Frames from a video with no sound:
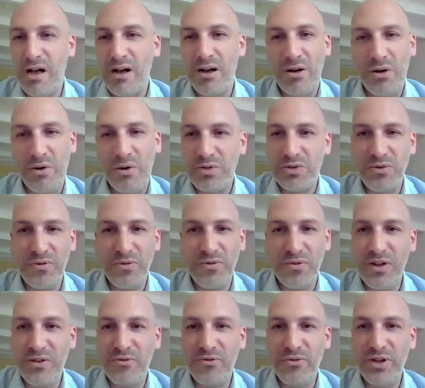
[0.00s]
Also
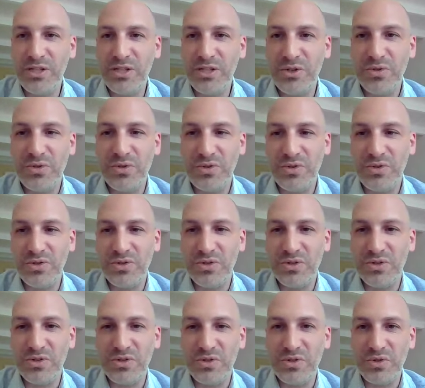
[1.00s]
feel free
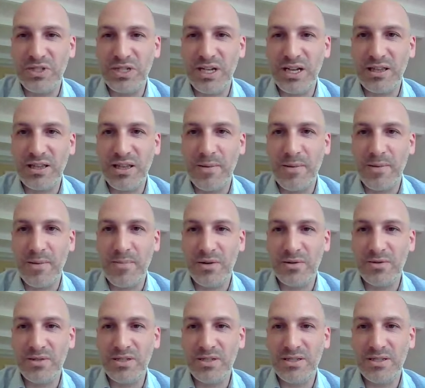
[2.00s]
to check them
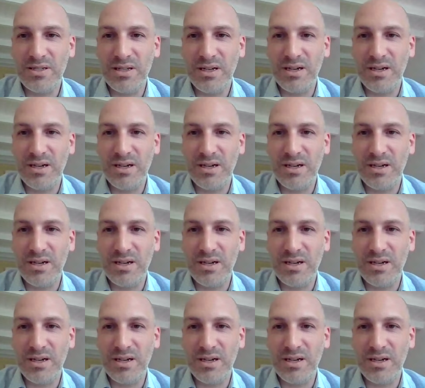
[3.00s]
out.